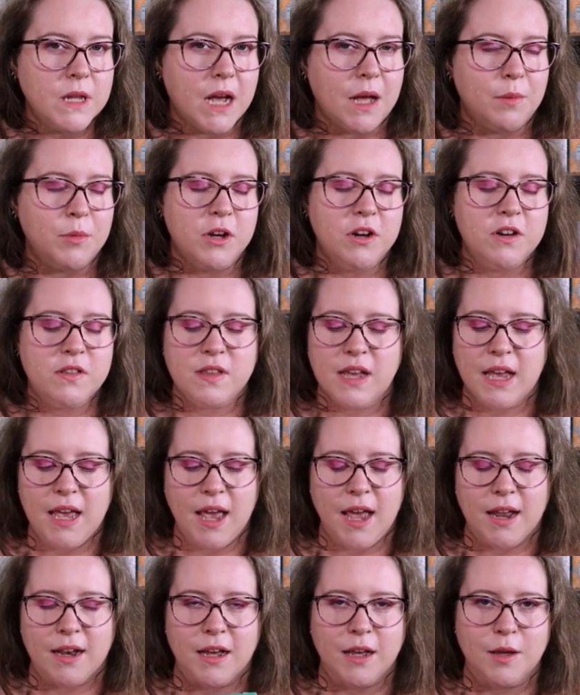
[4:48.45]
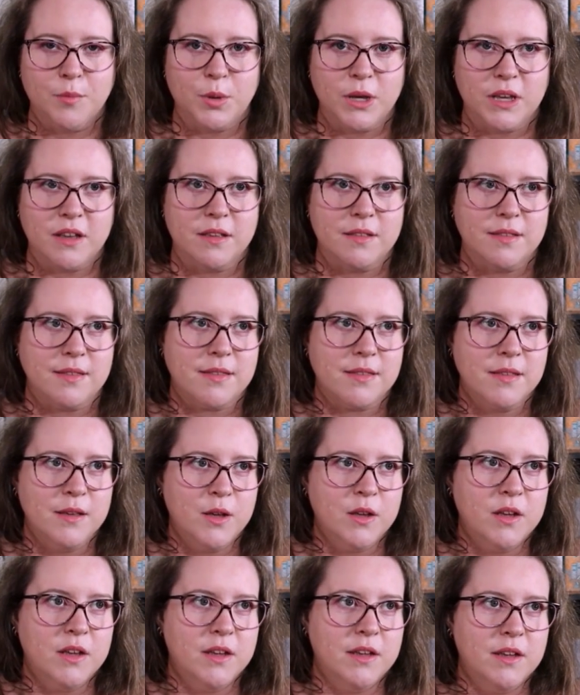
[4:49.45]
I'm going to say Hannah because
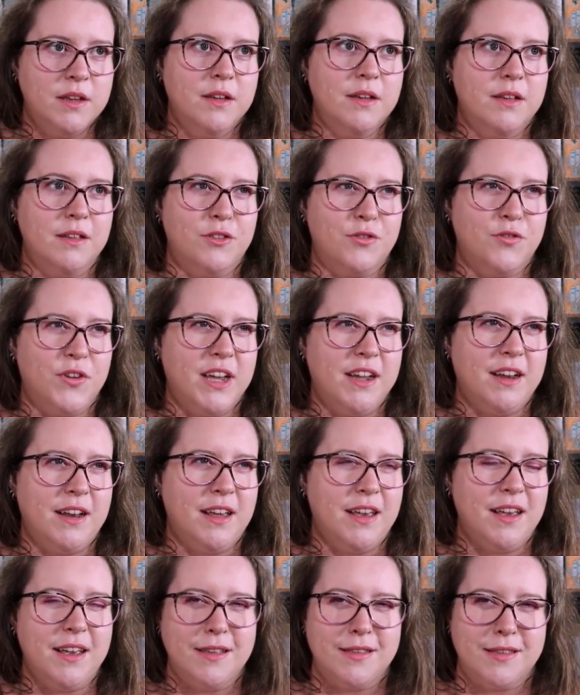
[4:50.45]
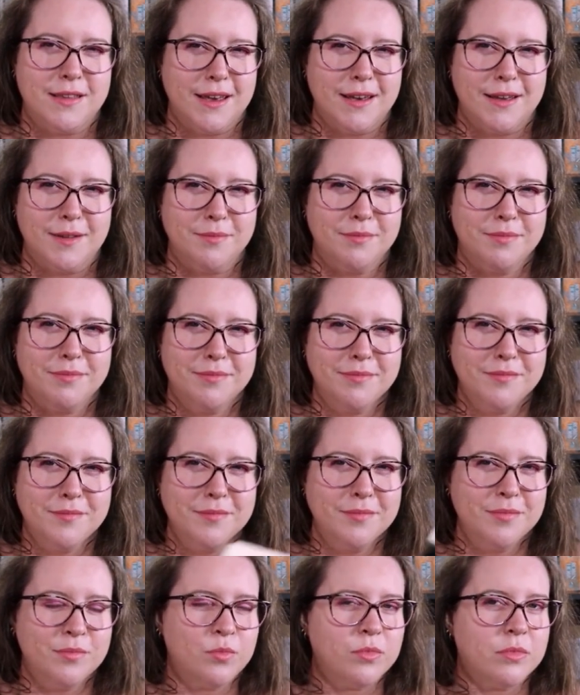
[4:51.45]
it's vaguely easier.
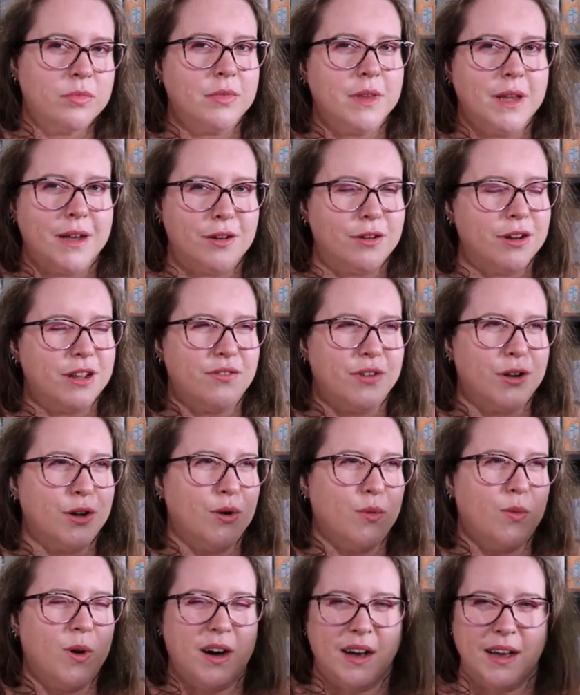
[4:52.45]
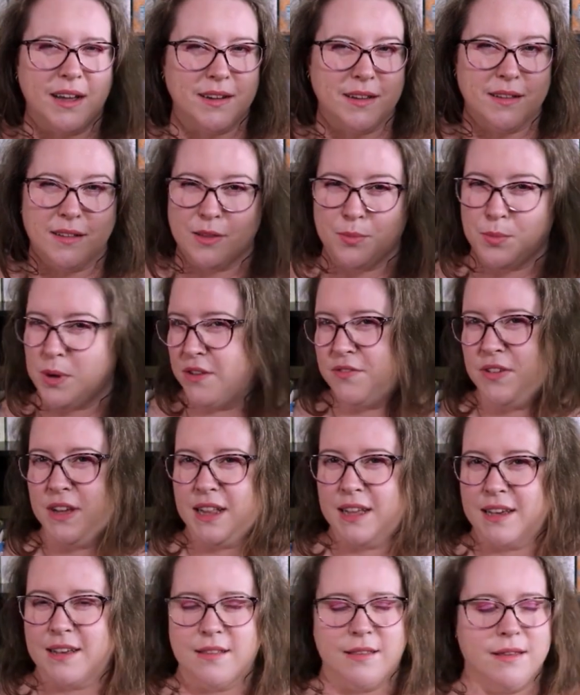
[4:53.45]
I don't even know why it is, but I feel
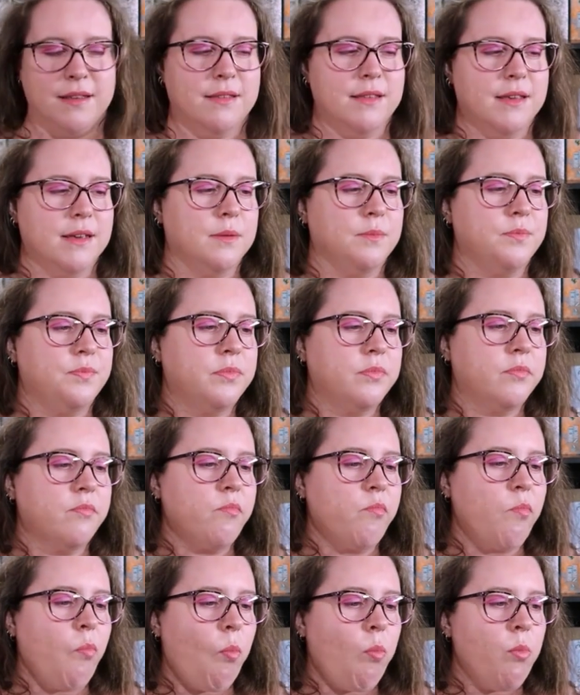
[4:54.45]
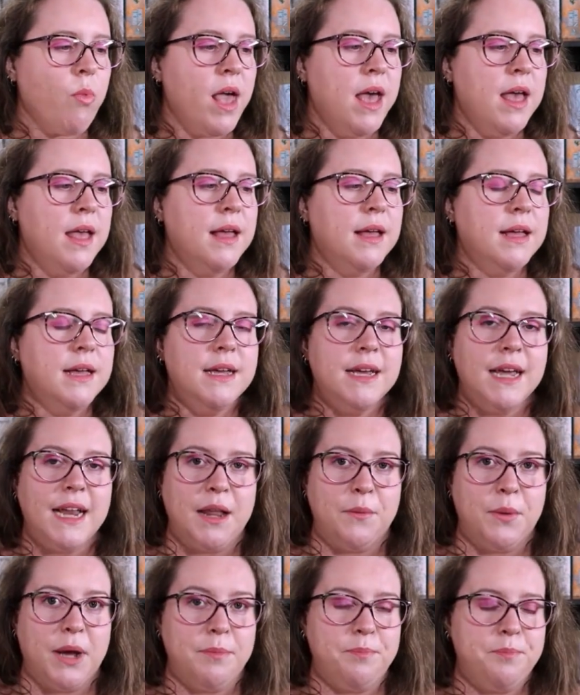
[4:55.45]
like it's easier.
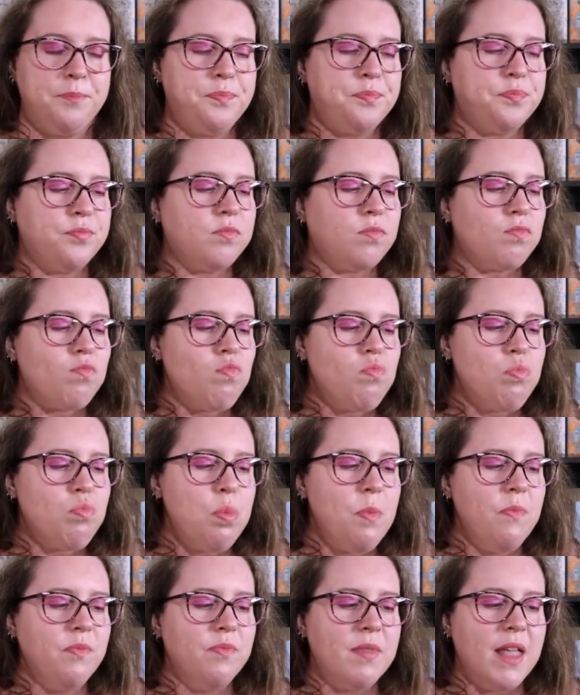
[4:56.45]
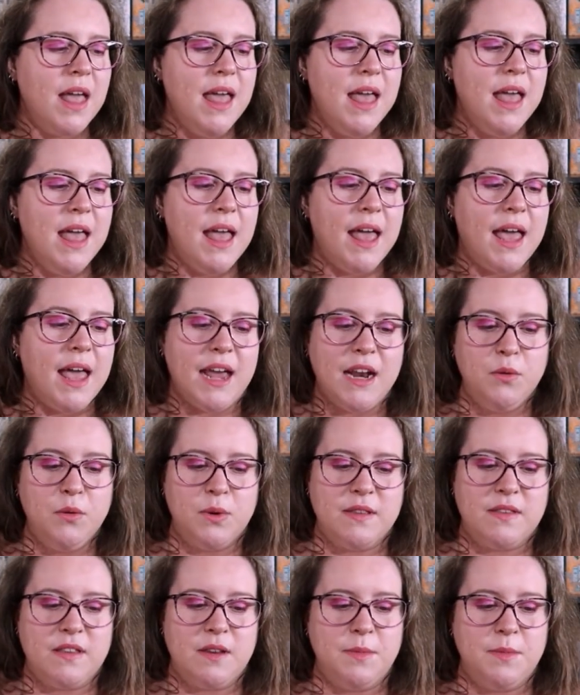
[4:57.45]
Anyway, Hannah
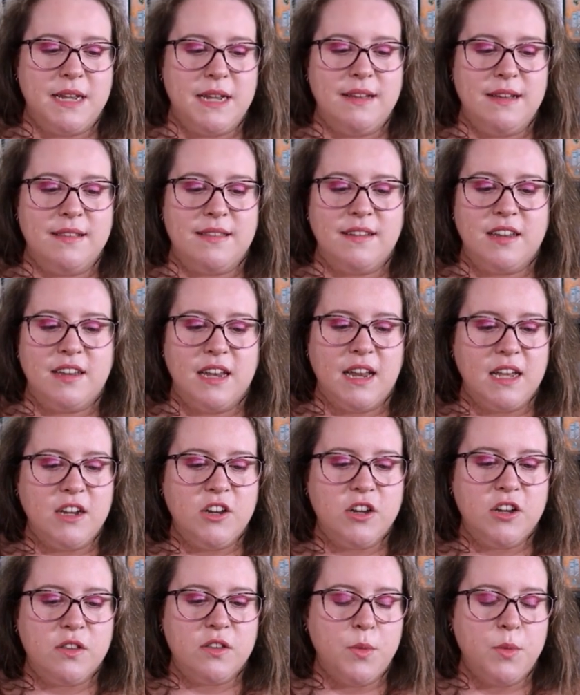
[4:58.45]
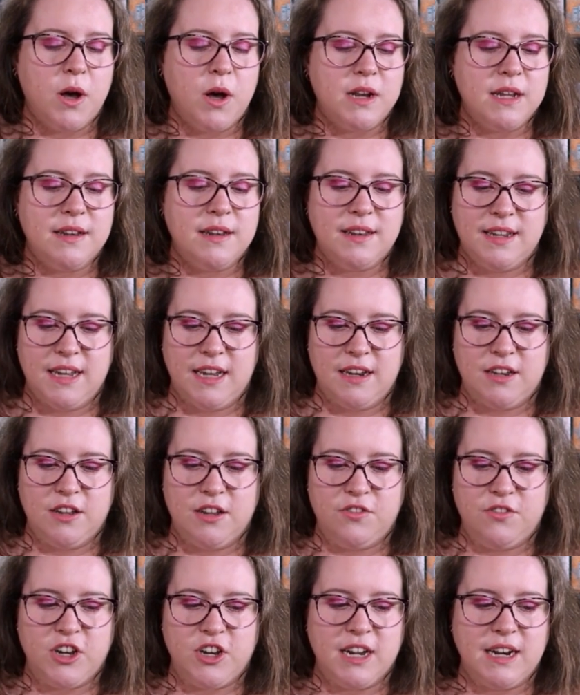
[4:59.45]
Westerman is a tenacious Māori
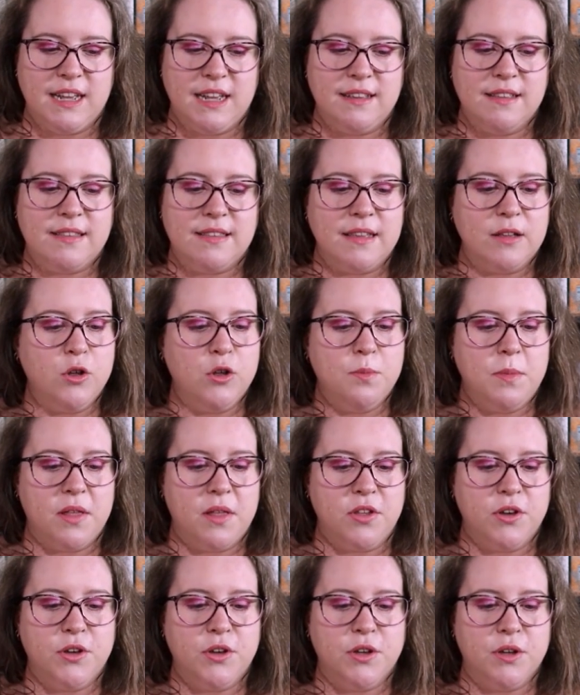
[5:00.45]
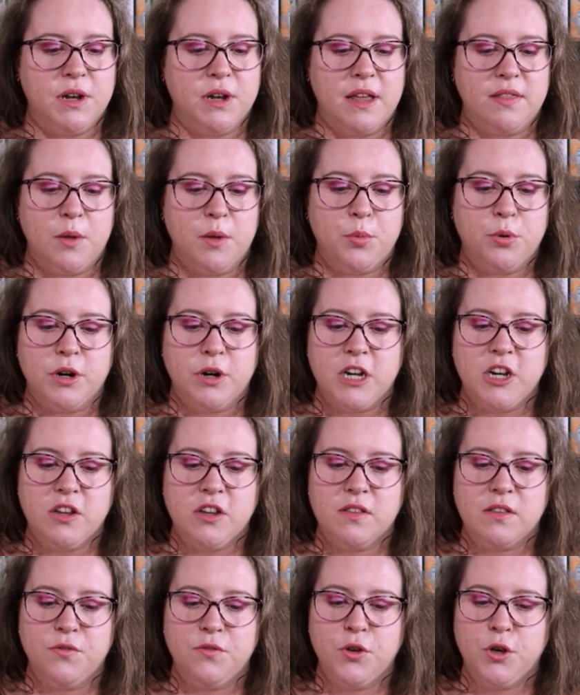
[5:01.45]
detective juggling single motherhood and the
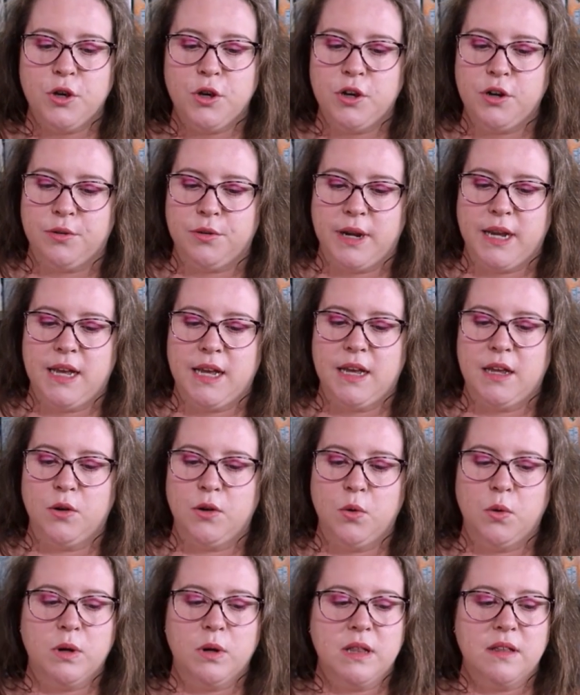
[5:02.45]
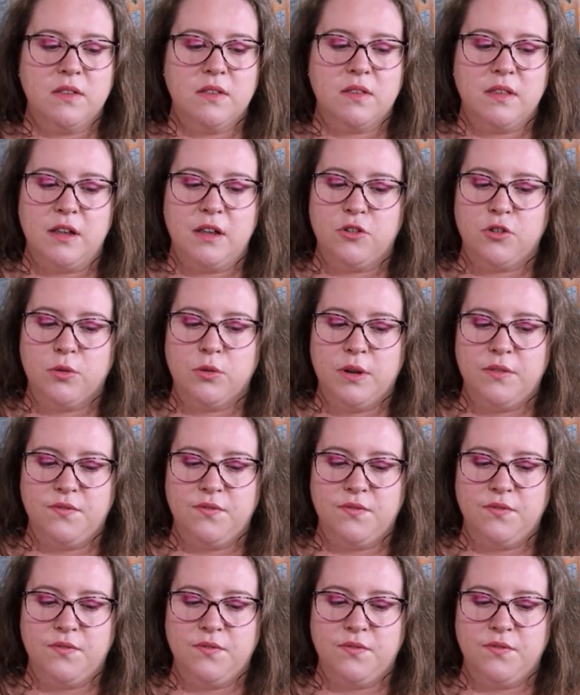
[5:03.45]
pressures of her career in Auckland's Central